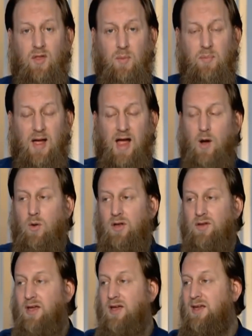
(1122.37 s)
the
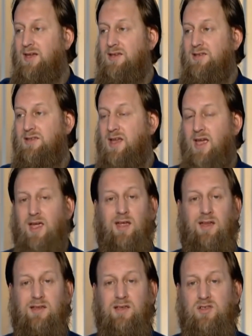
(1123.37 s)
power that is there
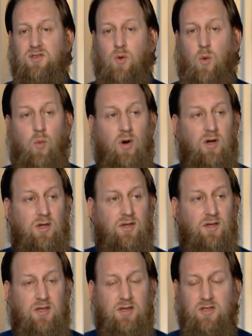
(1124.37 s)
in this
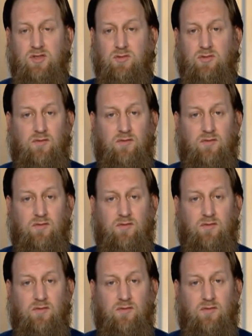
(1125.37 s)
world and in this